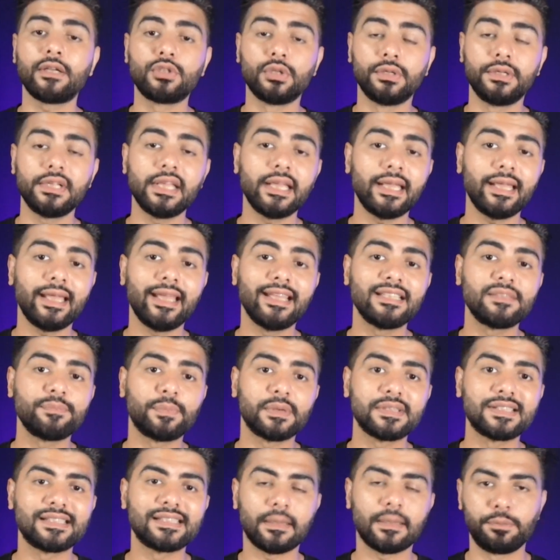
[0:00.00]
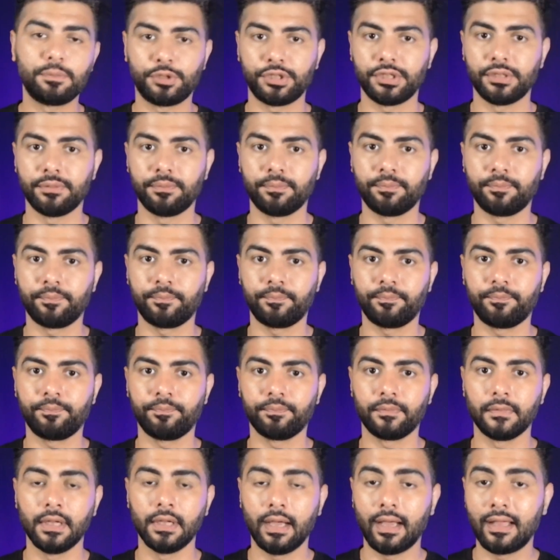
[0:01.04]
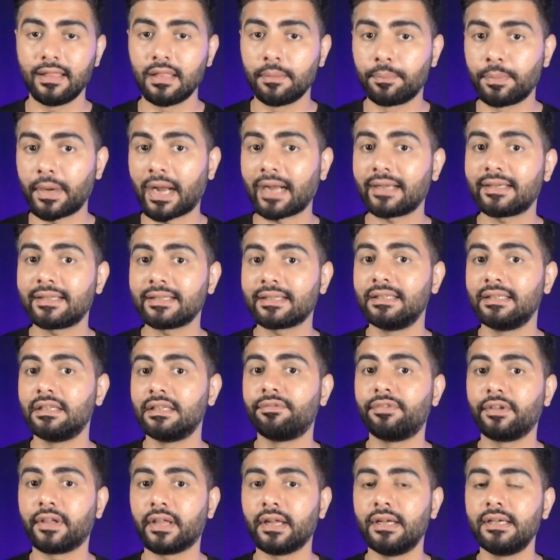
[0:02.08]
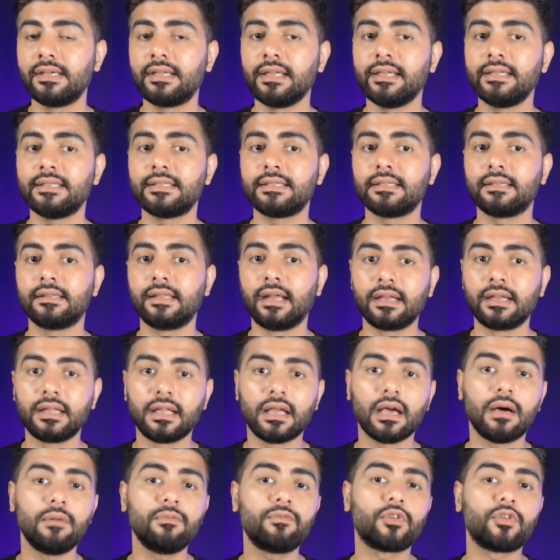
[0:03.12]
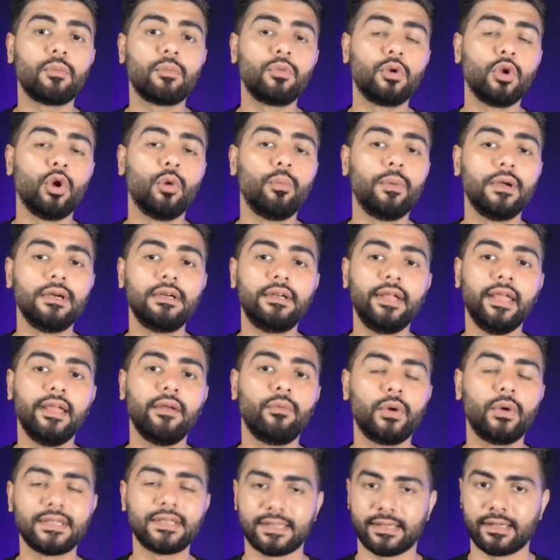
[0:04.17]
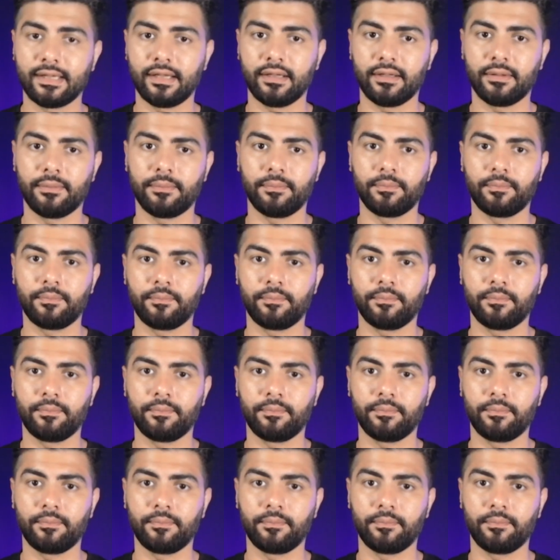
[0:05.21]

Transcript: today is perception and the practical difficulties that come from global de-risking.